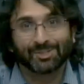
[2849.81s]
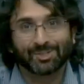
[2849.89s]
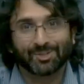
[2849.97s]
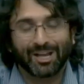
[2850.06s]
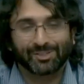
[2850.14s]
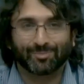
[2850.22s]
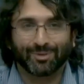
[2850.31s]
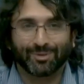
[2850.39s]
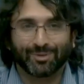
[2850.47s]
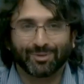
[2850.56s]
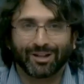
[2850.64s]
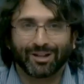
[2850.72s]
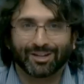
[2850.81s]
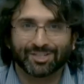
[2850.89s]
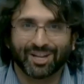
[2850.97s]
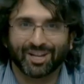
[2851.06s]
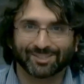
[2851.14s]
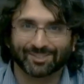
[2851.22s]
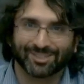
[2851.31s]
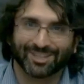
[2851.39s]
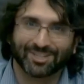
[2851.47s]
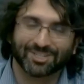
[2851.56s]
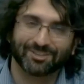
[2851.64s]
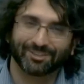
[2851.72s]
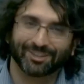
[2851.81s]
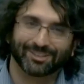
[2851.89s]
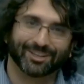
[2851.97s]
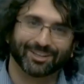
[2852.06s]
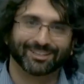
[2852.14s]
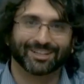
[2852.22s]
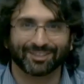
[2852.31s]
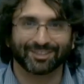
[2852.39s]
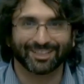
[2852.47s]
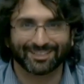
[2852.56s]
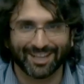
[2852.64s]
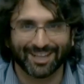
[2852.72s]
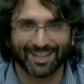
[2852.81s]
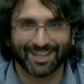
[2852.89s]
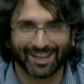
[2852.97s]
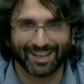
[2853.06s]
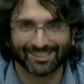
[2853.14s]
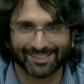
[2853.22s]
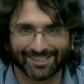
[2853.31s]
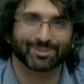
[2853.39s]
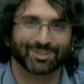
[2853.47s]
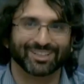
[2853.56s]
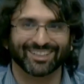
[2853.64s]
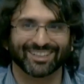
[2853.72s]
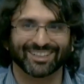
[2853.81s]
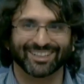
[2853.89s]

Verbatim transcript: to astrobiology after our master's in engineering, so I can definitely attest that it's possible. Well,